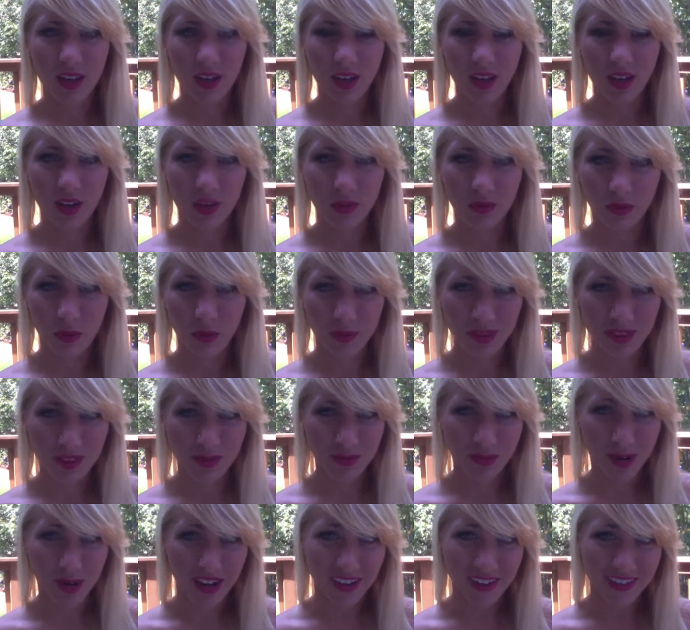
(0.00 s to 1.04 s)
called
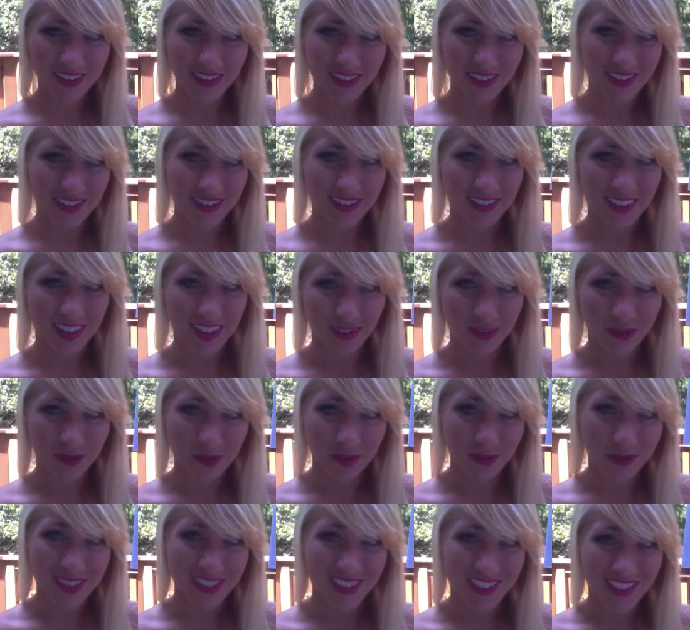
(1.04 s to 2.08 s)
Women's Rights, like
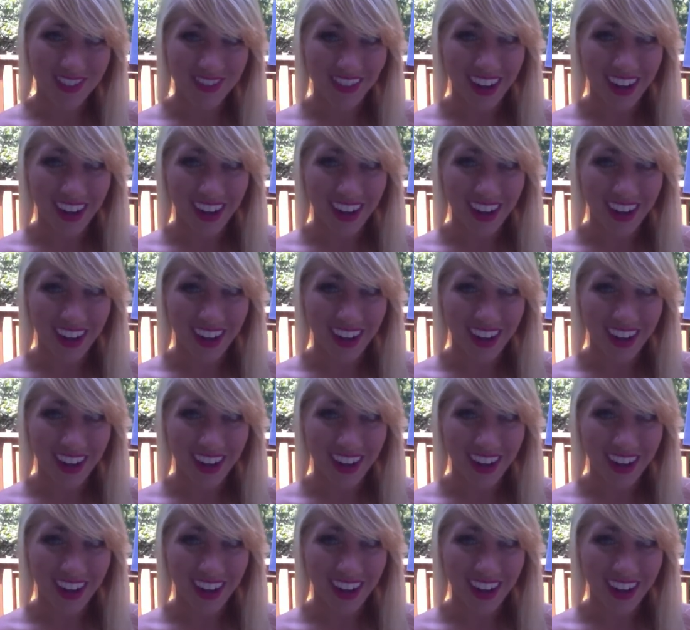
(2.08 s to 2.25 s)
women's